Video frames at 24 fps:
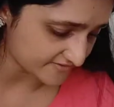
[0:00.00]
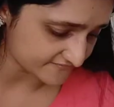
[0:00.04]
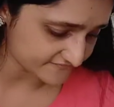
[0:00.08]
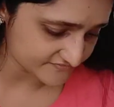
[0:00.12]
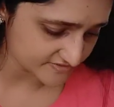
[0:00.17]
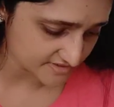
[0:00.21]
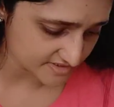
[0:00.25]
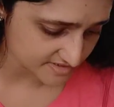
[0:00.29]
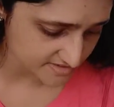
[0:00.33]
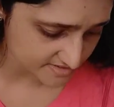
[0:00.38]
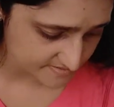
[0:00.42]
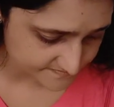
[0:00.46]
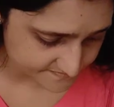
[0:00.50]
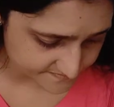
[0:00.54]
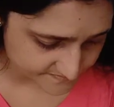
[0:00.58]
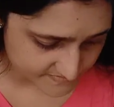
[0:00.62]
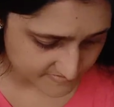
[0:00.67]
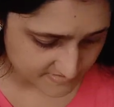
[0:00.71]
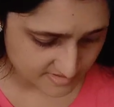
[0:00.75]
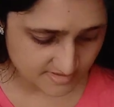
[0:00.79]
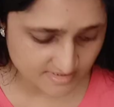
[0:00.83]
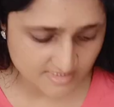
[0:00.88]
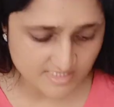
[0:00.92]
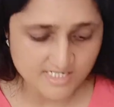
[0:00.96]
the
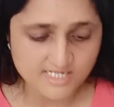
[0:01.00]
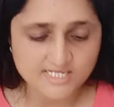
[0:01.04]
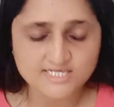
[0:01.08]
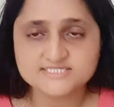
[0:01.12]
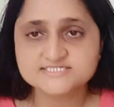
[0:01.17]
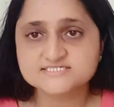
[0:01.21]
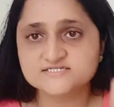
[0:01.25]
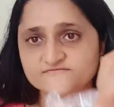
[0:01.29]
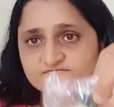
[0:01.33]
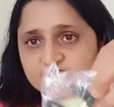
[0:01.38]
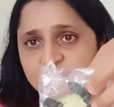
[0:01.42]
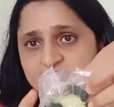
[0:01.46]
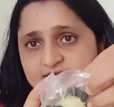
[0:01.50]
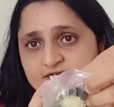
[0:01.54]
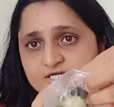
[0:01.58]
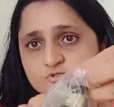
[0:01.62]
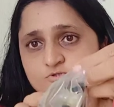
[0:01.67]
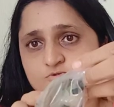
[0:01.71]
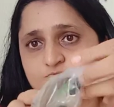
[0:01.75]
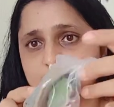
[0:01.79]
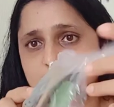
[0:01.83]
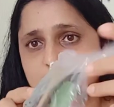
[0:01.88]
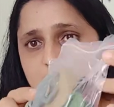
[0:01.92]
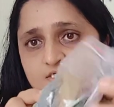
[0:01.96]
safari
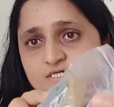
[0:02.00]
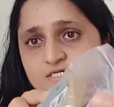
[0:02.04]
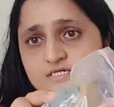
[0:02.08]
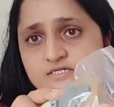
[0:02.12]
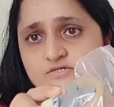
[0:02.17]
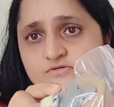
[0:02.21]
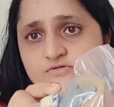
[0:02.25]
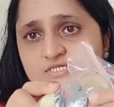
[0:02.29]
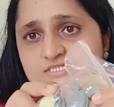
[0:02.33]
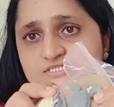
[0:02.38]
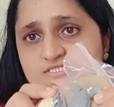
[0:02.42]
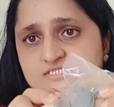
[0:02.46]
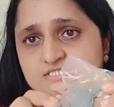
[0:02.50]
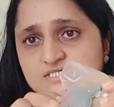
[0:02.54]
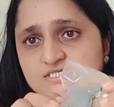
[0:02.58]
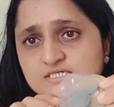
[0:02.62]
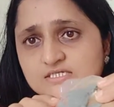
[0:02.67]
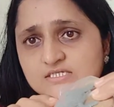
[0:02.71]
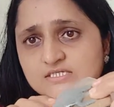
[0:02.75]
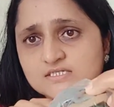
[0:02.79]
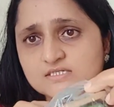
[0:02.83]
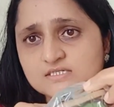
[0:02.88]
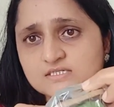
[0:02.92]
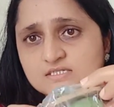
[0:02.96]
tubes here. You can see.
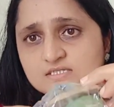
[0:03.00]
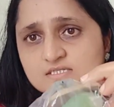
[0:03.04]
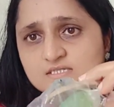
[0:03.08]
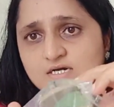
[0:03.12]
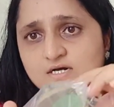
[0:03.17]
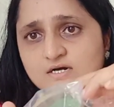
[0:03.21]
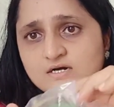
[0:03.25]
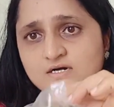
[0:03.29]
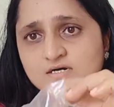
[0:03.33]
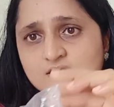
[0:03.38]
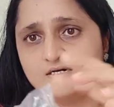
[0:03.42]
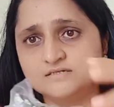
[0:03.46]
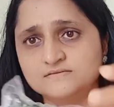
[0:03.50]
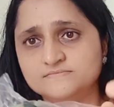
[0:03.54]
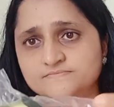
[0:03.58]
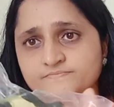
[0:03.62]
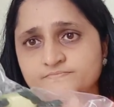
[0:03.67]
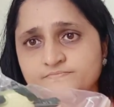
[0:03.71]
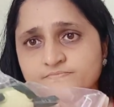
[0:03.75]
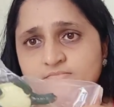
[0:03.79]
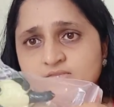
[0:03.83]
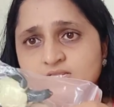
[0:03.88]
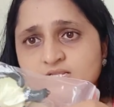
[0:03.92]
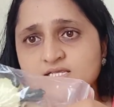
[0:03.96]

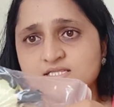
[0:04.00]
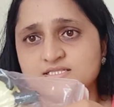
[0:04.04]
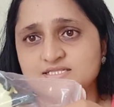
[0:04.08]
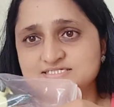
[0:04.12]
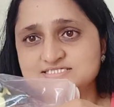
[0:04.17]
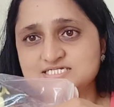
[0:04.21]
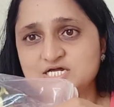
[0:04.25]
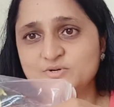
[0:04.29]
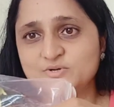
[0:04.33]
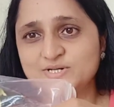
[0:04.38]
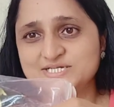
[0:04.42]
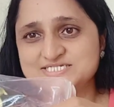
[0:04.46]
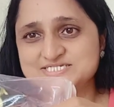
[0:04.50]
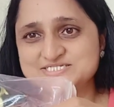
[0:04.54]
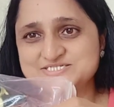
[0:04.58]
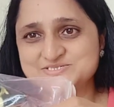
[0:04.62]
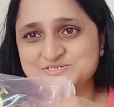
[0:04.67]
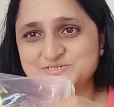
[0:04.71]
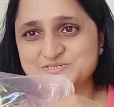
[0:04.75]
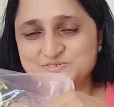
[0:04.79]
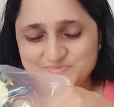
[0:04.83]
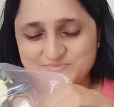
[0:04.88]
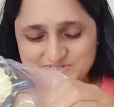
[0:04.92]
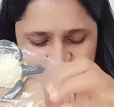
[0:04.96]
That's how I store
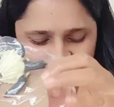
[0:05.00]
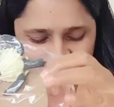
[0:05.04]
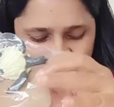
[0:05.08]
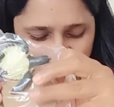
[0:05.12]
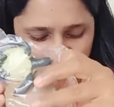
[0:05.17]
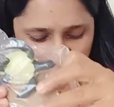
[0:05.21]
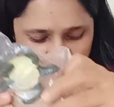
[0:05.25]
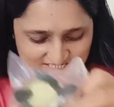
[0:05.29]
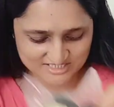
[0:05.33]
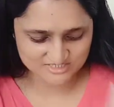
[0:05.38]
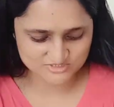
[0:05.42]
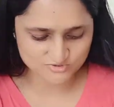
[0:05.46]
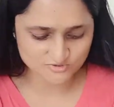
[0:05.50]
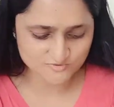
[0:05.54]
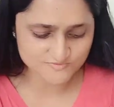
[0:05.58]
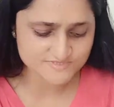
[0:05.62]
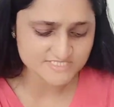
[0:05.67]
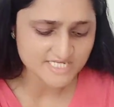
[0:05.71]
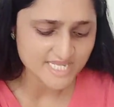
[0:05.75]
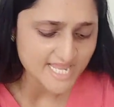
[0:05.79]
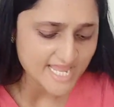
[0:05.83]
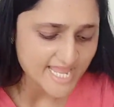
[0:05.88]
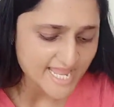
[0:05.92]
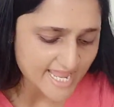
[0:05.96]
my safari tubes.
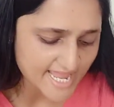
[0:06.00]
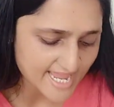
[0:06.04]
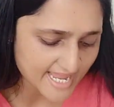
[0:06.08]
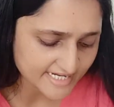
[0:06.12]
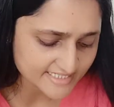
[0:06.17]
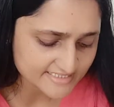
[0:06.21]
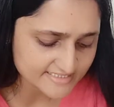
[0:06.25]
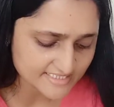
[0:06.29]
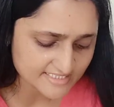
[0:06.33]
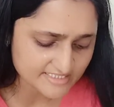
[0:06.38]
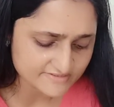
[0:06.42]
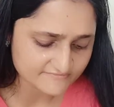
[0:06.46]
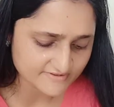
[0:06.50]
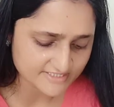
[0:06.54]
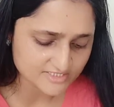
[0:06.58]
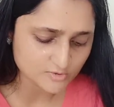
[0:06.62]
And then when you